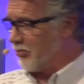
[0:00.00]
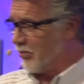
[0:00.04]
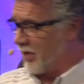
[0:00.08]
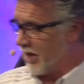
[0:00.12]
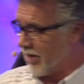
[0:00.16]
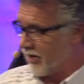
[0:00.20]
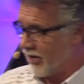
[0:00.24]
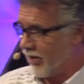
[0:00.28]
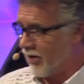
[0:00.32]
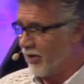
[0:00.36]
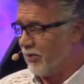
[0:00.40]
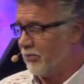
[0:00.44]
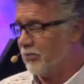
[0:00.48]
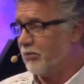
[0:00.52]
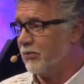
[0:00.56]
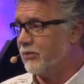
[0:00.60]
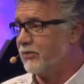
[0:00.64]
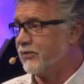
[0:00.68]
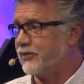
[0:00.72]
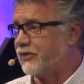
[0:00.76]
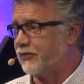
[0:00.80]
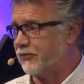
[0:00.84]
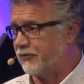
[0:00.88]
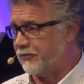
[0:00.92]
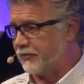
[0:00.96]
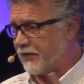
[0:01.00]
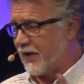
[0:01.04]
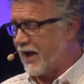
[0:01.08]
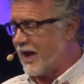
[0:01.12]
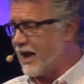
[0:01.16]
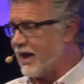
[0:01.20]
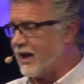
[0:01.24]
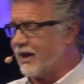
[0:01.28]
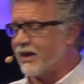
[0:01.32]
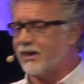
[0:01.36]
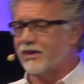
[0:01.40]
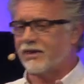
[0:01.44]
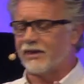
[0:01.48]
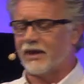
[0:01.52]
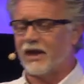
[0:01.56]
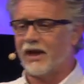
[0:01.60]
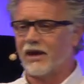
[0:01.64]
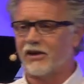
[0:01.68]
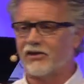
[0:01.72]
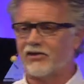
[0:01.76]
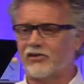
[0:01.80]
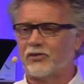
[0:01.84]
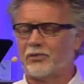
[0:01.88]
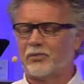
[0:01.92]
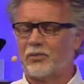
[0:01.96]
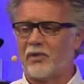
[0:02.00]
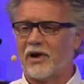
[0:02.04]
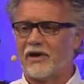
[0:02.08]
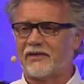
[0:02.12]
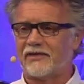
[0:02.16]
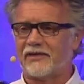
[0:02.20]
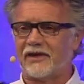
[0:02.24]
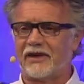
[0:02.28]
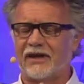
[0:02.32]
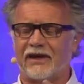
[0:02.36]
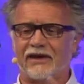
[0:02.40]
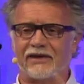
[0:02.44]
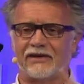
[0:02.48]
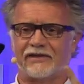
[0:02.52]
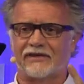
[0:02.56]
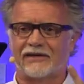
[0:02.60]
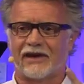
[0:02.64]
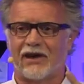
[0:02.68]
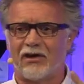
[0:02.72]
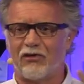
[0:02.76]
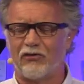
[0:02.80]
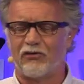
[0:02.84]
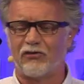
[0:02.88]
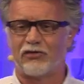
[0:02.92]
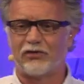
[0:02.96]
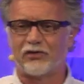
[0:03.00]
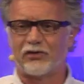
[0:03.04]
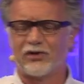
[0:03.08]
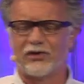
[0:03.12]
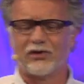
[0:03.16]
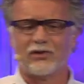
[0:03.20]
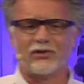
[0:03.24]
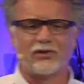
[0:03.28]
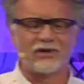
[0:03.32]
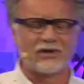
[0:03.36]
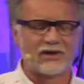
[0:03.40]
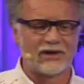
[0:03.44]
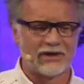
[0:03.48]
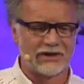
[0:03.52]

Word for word: becomes faith expressing itself through